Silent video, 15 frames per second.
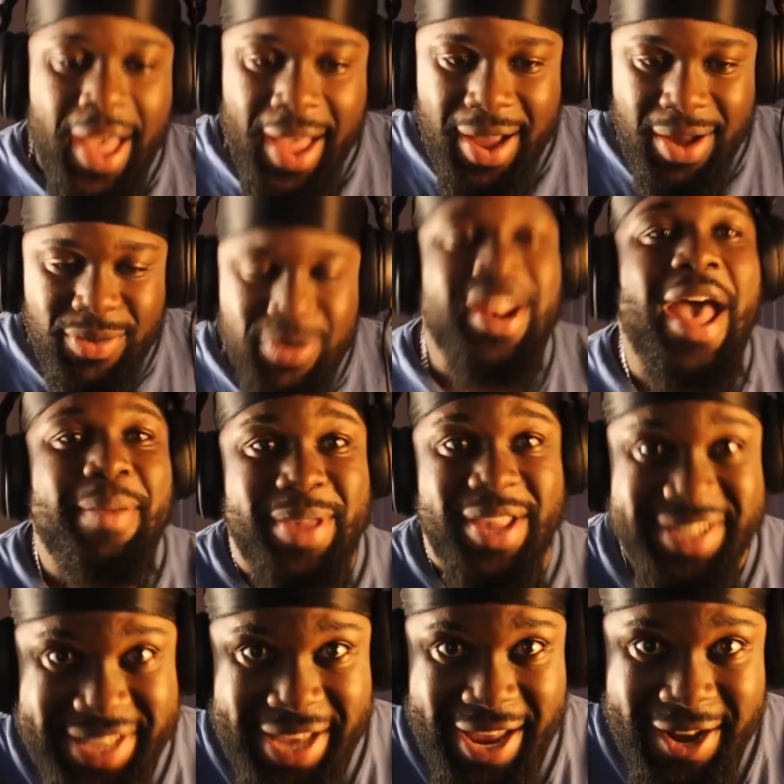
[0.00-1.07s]
With that being
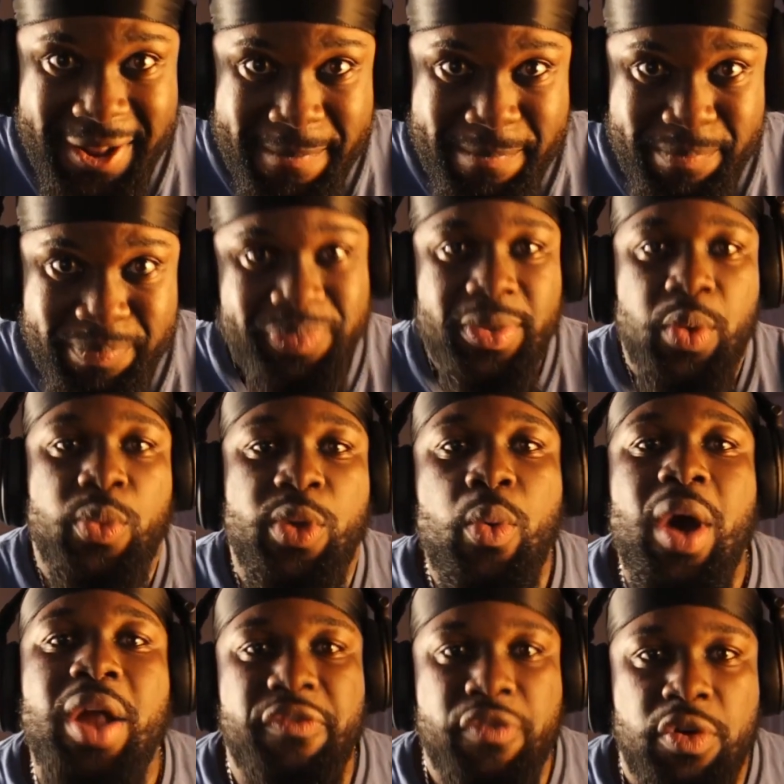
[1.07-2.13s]
said, we
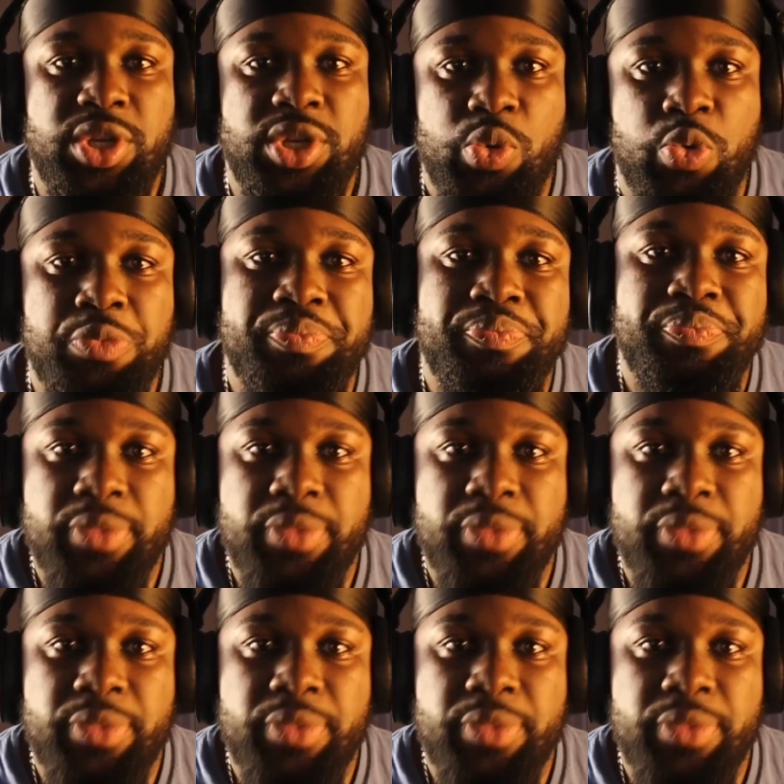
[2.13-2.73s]
won 4-2.